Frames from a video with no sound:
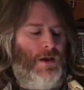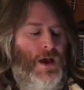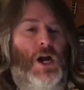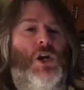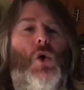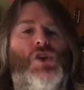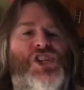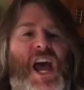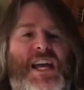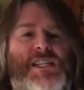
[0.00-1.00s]
A
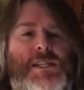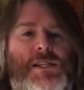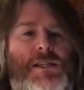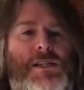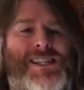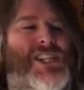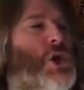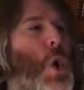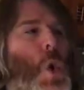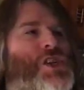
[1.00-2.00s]
courgette. It's a
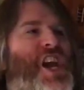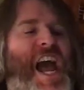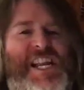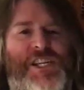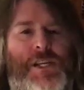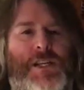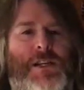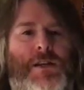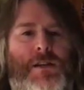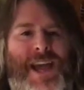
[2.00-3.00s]
courgette.
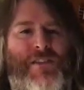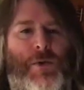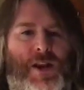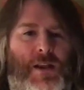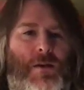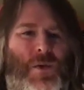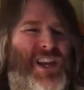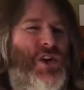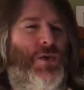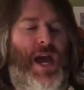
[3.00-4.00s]
Everybody, we
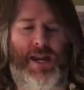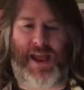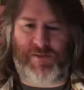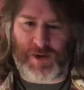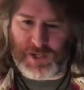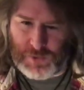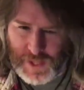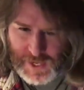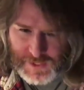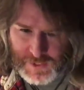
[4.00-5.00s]
knew that. Everybody knew
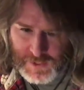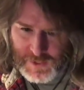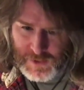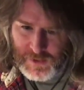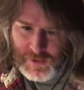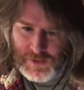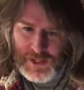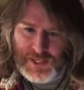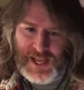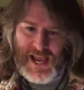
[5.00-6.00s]
that.
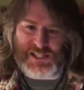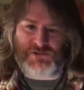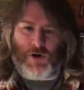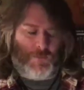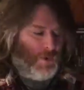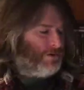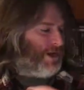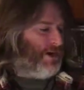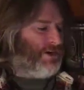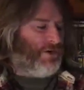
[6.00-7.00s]
Yes, Rob, well
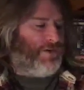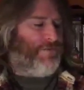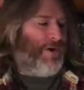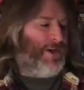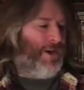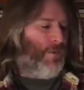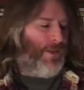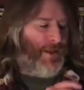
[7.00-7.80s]
done. You got the firkin one.